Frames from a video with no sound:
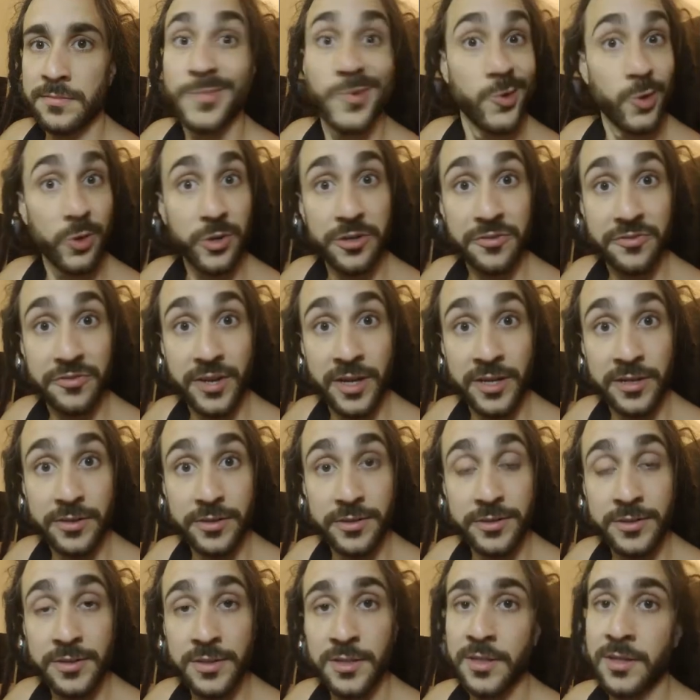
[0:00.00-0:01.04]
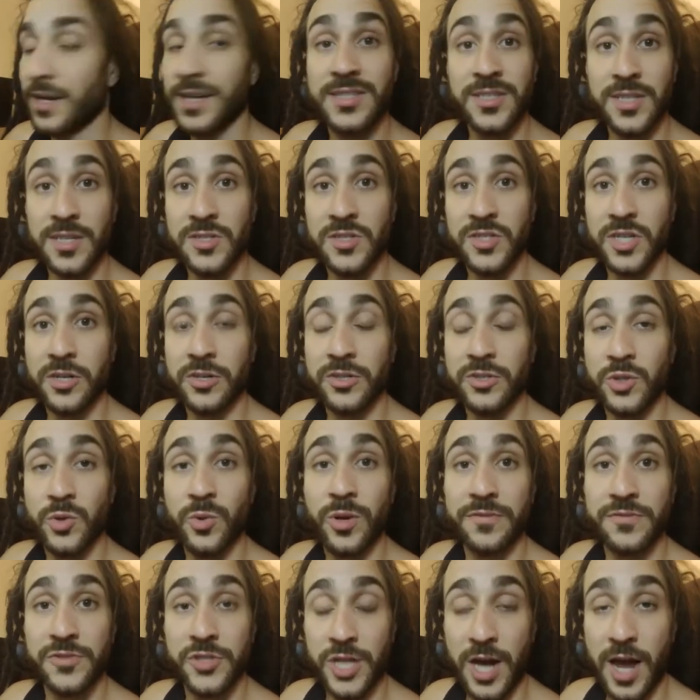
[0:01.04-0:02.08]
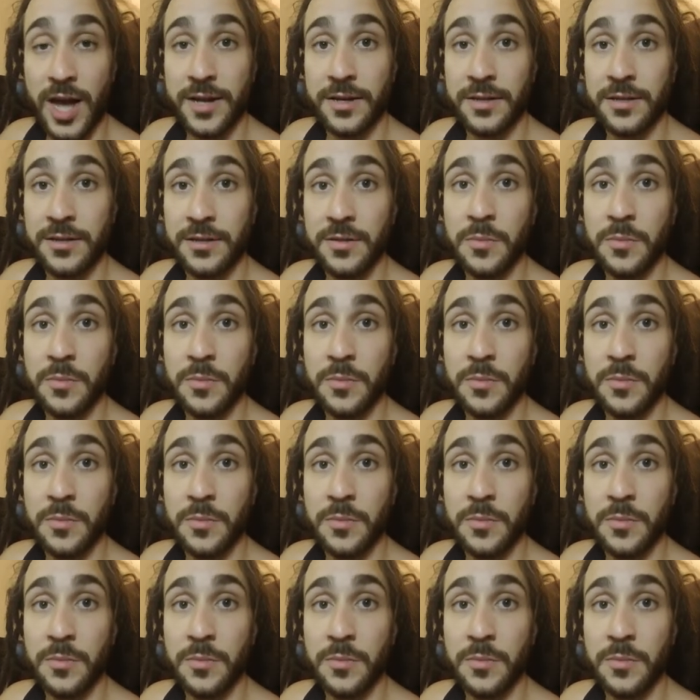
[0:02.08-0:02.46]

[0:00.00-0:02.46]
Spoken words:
your defender, is considered to have shot.